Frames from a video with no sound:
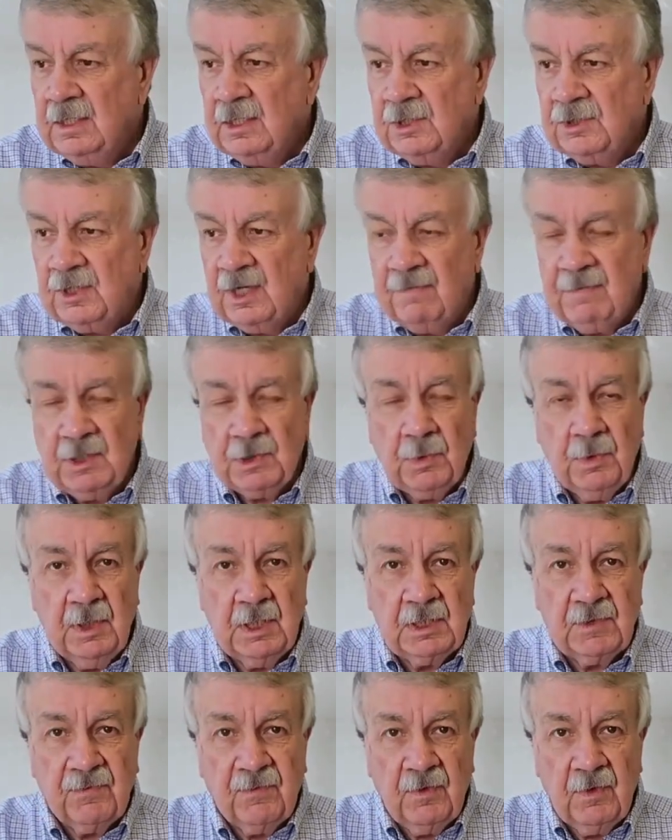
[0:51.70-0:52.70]
Travis
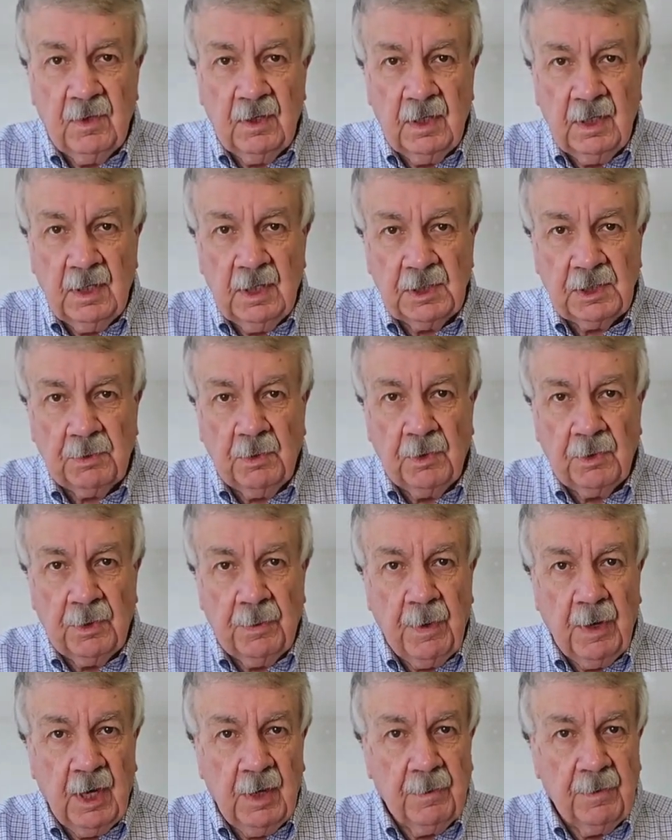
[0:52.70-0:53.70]
works for a small
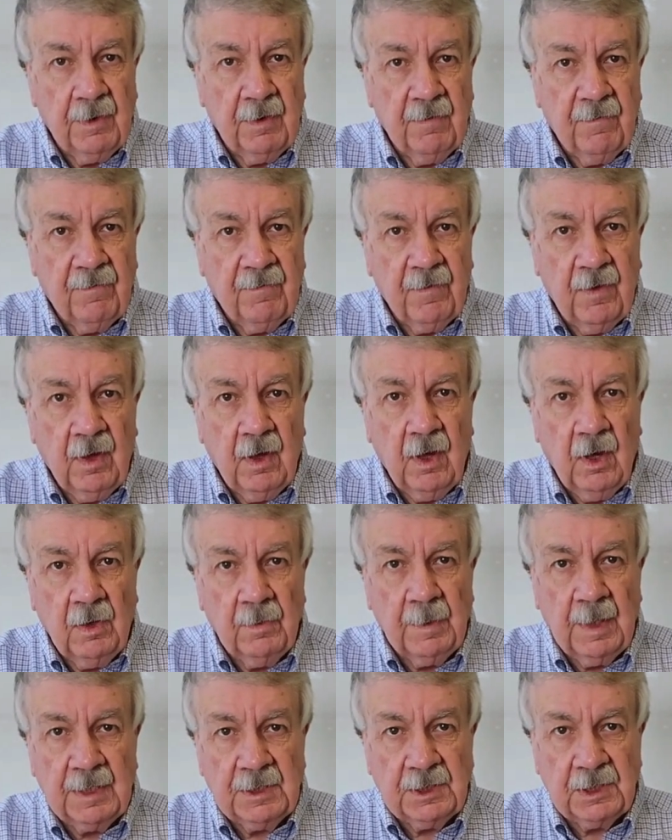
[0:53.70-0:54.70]
department of
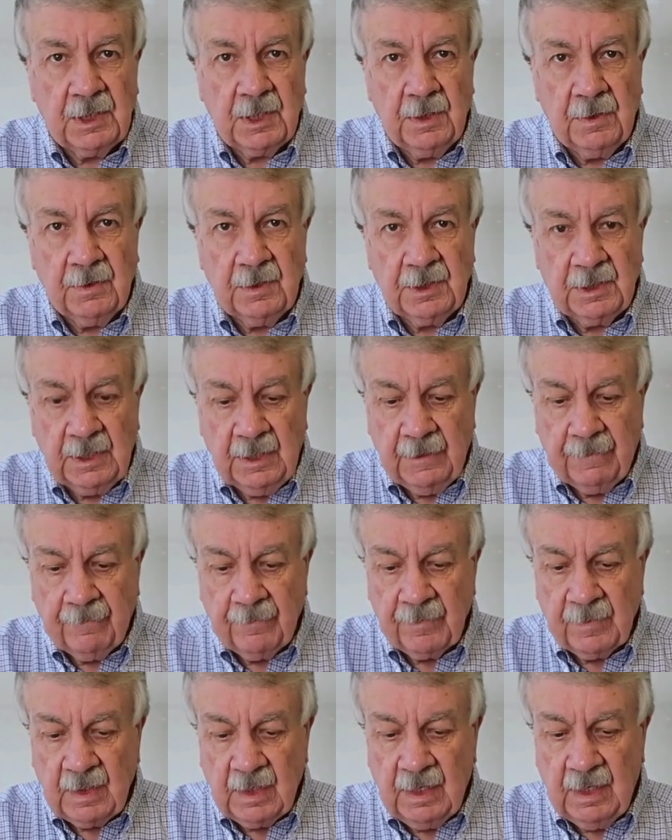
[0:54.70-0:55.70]
Homeland Security.
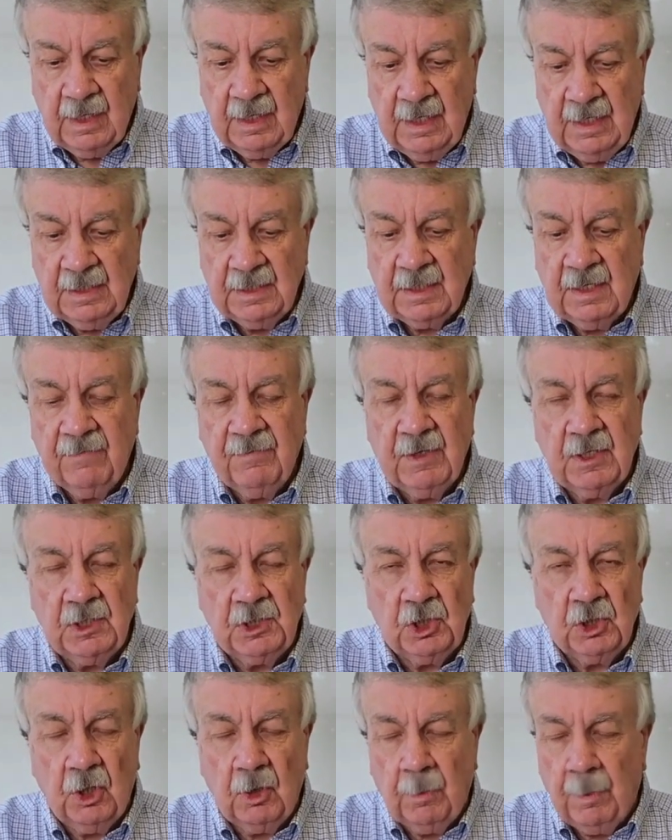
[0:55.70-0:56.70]
He's given a
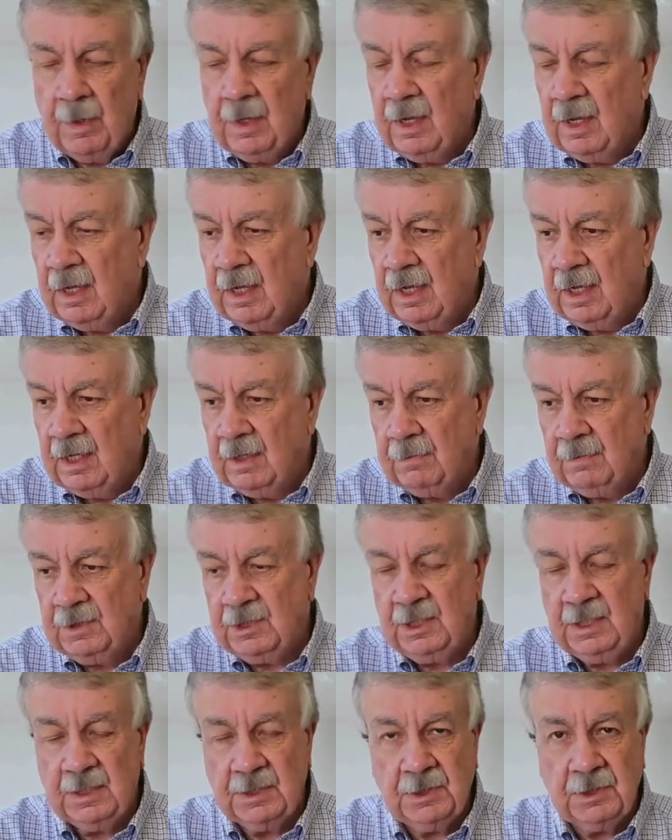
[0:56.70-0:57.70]
job, which
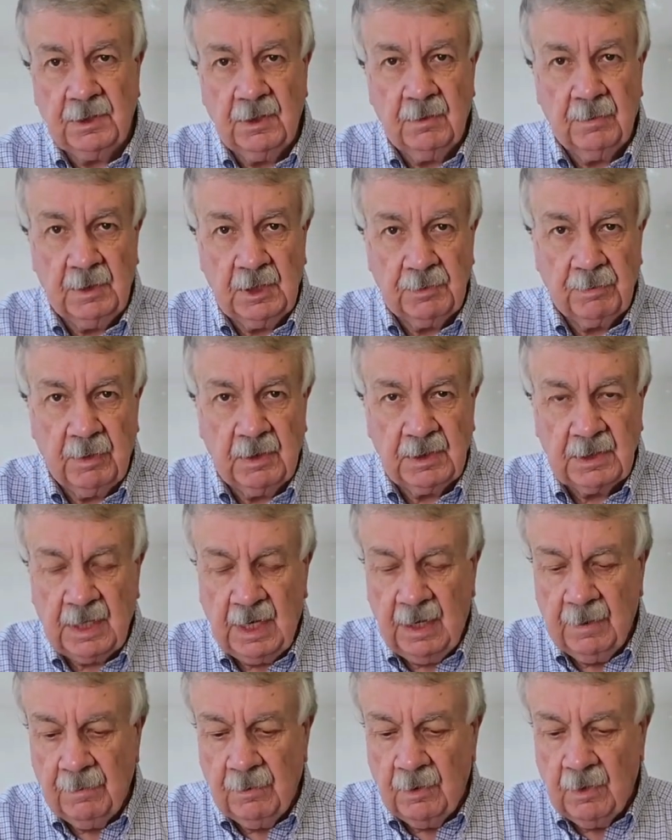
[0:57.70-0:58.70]
he has to do by his boss
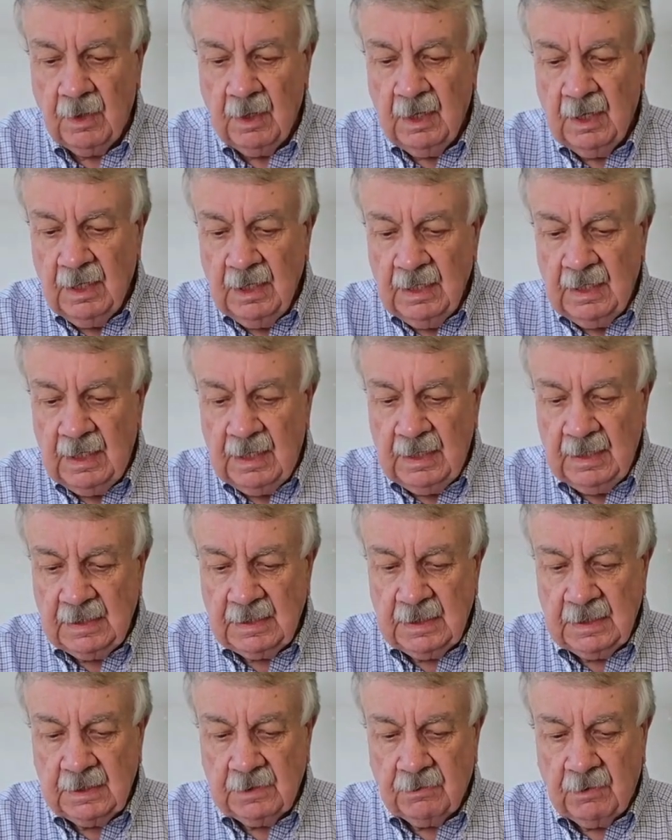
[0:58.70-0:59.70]
Campbell, and it
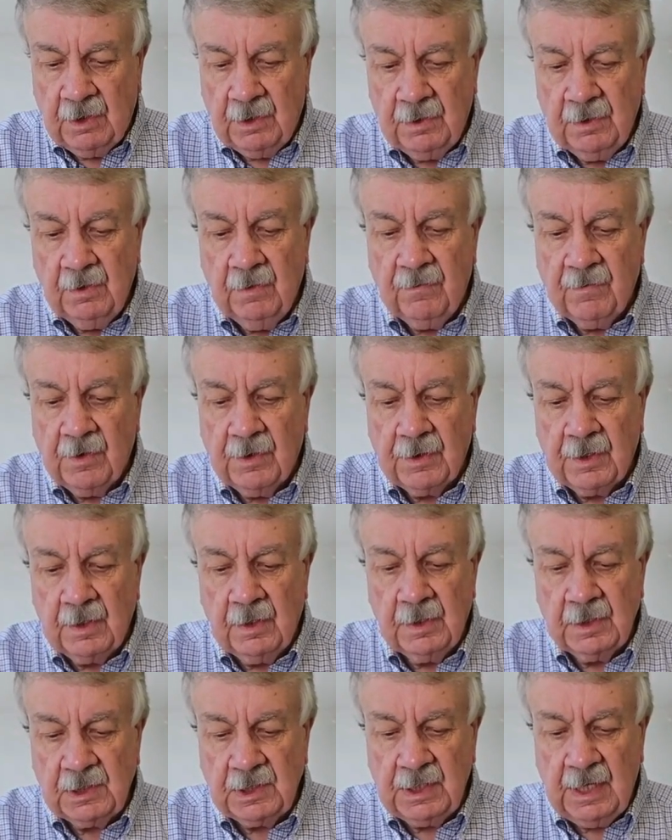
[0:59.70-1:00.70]
says, right, you've got to go
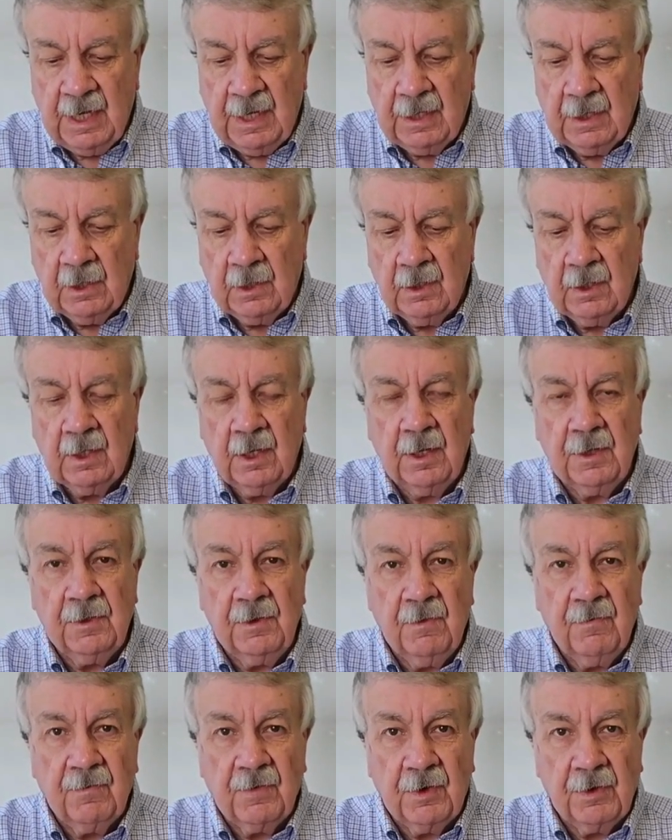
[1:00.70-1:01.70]
to Seattle and
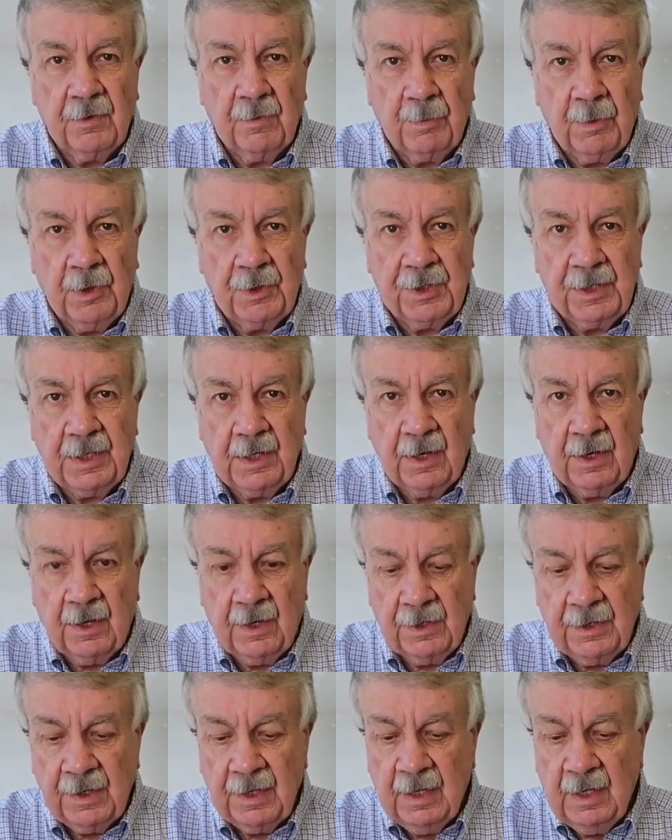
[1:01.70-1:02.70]
you've got a
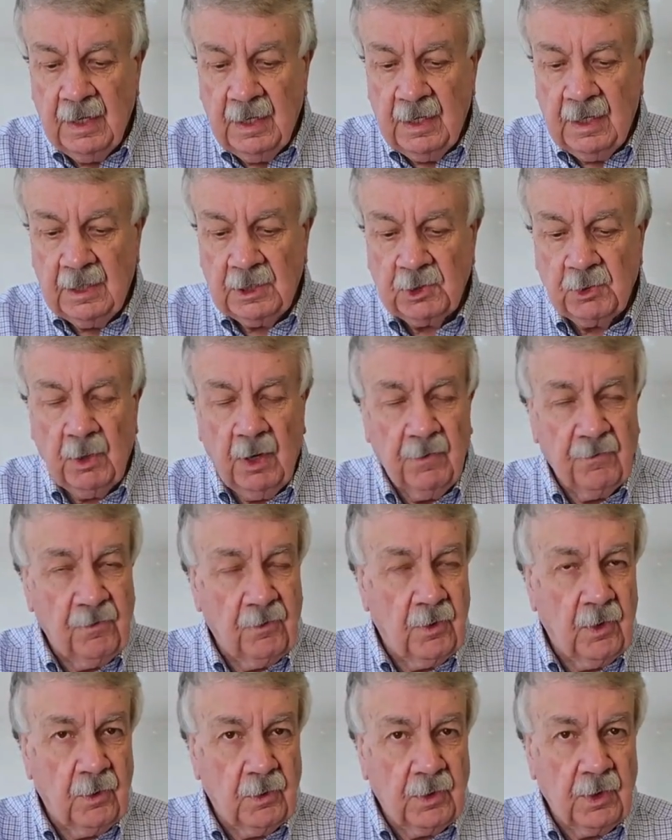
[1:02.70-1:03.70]
bodyguard, a
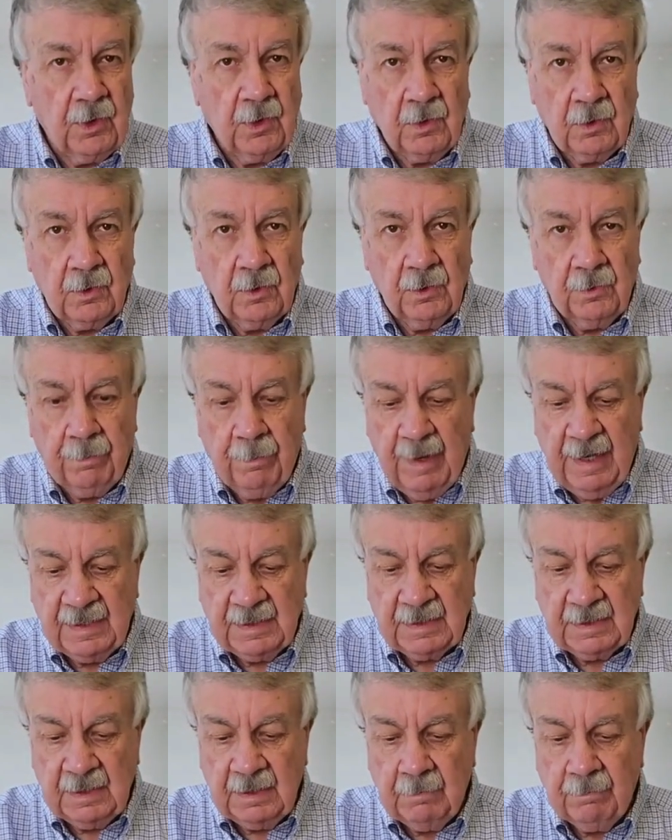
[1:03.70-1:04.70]
12-year-old girl called
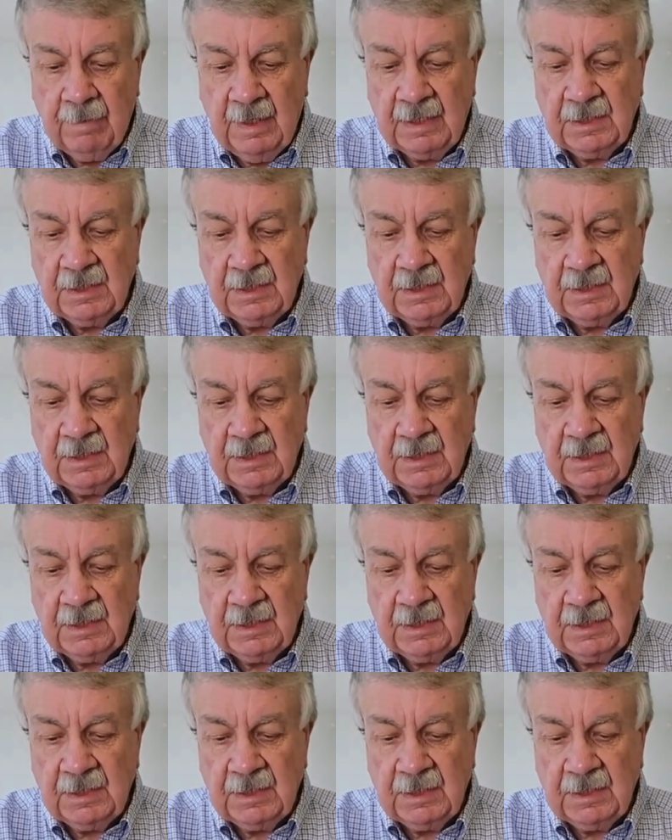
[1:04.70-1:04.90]
Betsy